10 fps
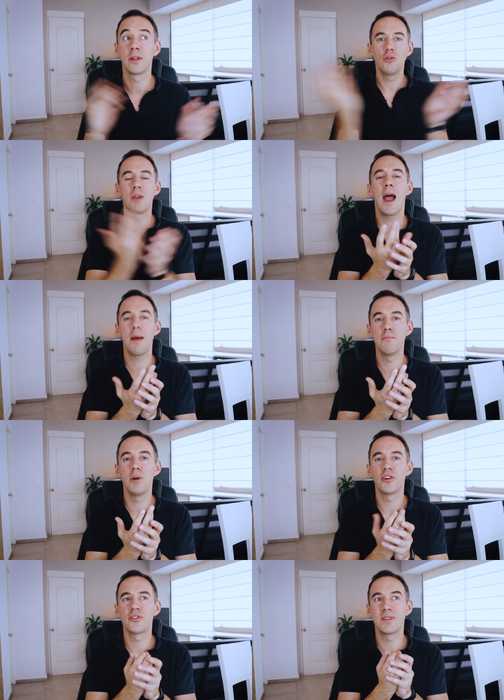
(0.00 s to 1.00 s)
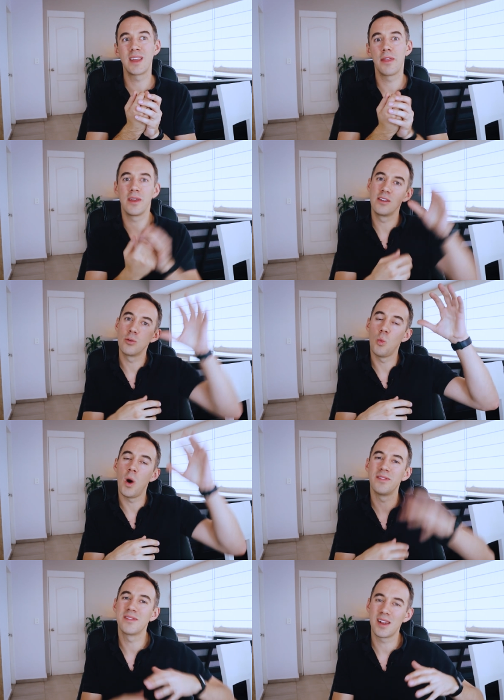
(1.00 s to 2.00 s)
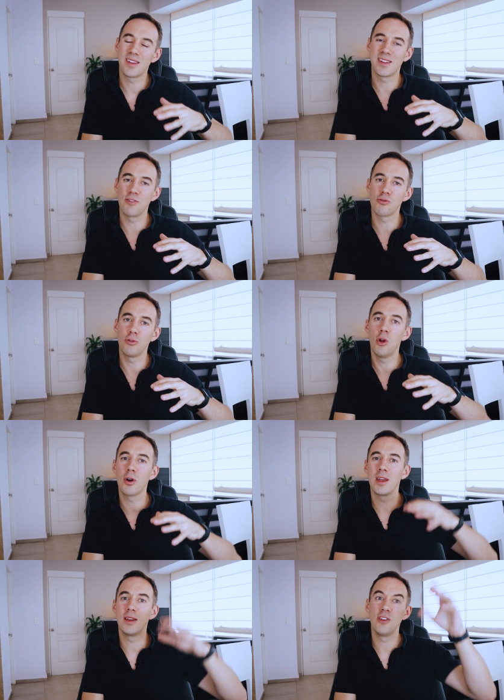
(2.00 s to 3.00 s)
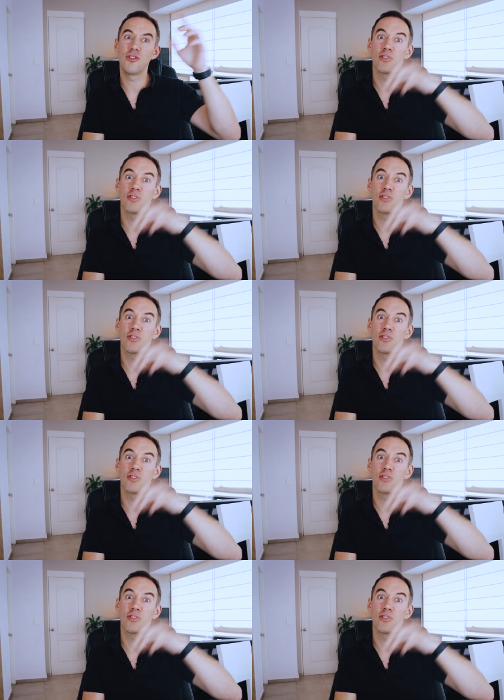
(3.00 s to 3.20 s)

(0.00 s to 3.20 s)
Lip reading: you can merge them together into one seller central login and